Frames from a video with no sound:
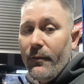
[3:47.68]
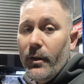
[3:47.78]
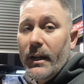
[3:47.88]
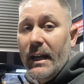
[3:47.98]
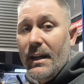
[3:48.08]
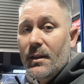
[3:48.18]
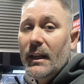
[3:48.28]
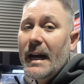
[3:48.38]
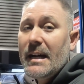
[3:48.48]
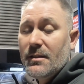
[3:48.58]
However, in
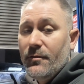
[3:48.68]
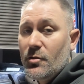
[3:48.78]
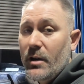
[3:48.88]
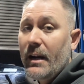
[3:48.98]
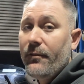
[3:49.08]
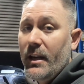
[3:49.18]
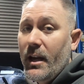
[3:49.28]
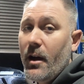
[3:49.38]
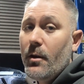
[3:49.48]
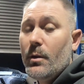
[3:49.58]
the last track
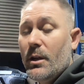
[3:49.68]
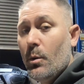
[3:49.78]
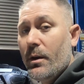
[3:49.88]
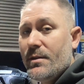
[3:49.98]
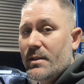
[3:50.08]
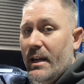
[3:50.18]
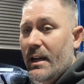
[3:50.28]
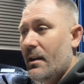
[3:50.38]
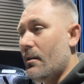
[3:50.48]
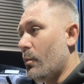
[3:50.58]
video, you would have
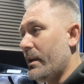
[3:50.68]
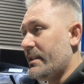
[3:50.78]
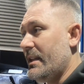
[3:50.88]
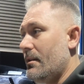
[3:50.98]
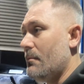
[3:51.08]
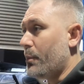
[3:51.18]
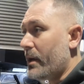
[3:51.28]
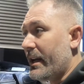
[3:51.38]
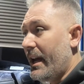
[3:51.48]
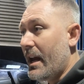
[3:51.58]
seen we didn't
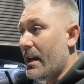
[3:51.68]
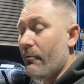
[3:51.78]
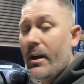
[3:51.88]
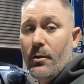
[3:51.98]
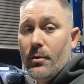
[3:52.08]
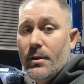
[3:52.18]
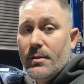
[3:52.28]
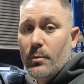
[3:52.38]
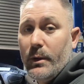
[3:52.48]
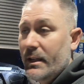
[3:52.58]
break any
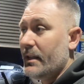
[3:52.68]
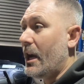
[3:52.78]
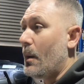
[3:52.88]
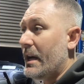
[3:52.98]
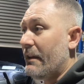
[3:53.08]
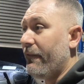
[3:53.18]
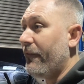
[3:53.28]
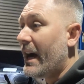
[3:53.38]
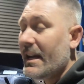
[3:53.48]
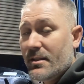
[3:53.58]
records. We didn't go any
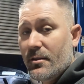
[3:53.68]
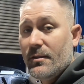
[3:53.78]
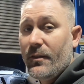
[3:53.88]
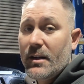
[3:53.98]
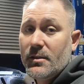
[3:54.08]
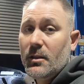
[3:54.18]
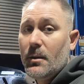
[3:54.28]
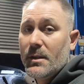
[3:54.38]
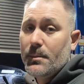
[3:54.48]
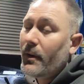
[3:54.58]
faster as far as
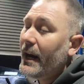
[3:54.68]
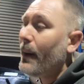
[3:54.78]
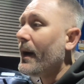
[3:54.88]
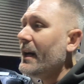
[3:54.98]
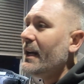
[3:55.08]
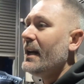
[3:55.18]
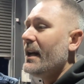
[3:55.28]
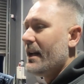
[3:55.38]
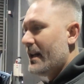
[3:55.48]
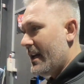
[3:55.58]
kilometers per hour.
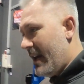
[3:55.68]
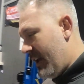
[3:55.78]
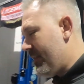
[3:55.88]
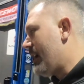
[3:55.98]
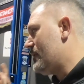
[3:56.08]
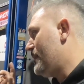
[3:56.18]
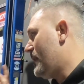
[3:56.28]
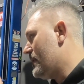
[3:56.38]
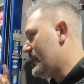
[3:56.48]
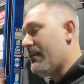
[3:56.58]
And that's
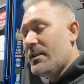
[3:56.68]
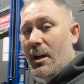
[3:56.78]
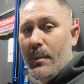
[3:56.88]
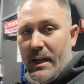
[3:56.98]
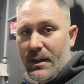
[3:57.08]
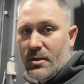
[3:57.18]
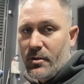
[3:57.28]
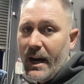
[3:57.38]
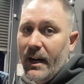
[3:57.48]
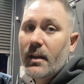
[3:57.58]
because every time we hit the
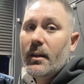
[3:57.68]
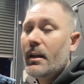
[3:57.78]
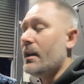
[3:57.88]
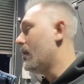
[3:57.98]
track,